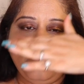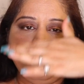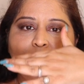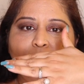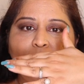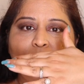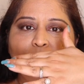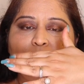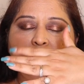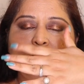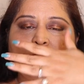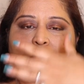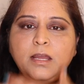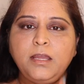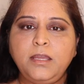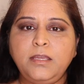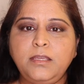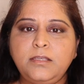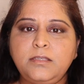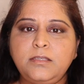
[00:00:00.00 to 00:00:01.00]
below the
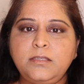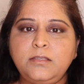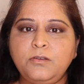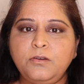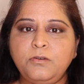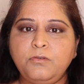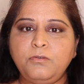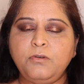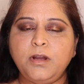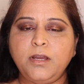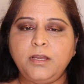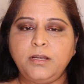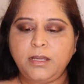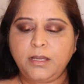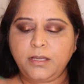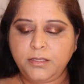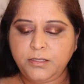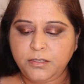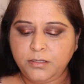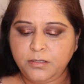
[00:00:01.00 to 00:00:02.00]
eyes. So, and
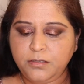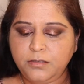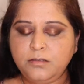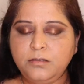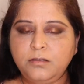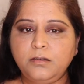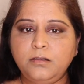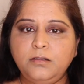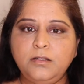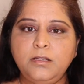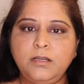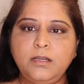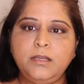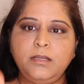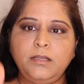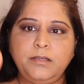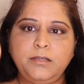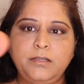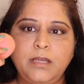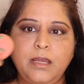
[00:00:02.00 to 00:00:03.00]
I just
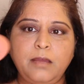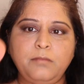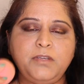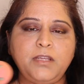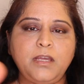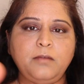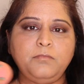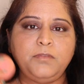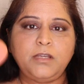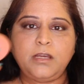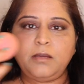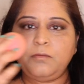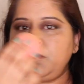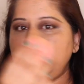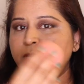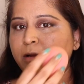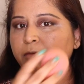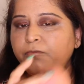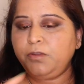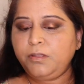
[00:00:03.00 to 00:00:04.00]
dab
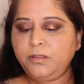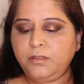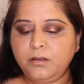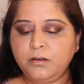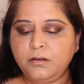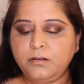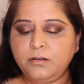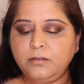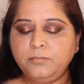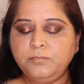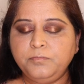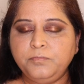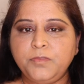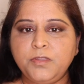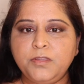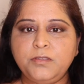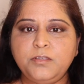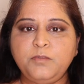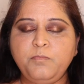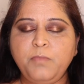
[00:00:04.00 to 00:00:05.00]
with the
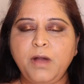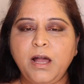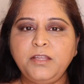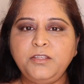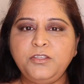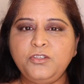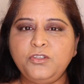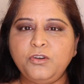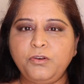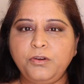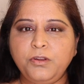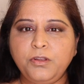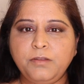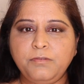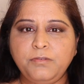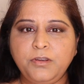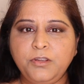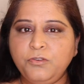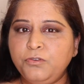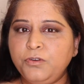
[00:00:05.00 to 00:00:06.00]
sponge, or
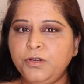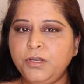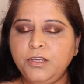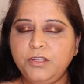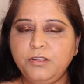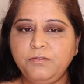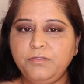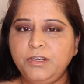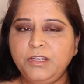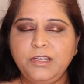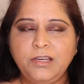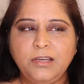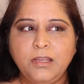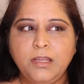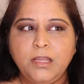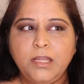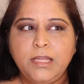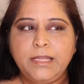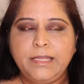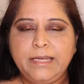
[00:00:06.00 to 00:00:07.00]
even you can even
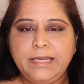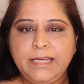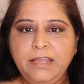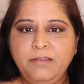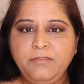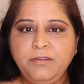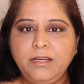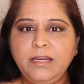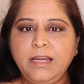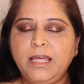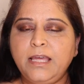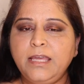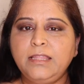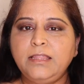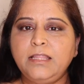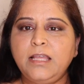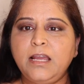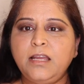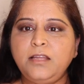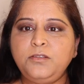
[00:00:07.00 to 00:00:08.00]
leave it
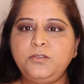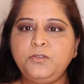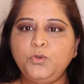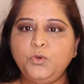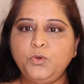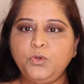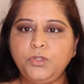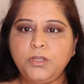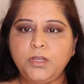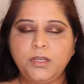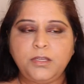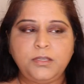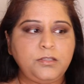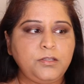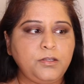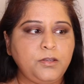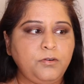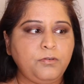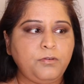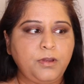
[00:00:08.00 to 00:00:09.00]
like that so that,
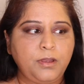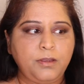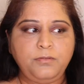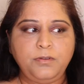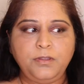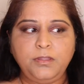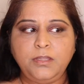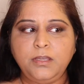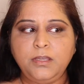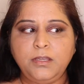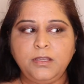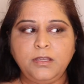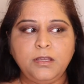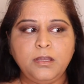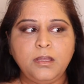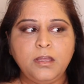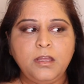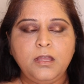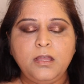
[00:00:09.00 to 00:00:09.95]
you know, everything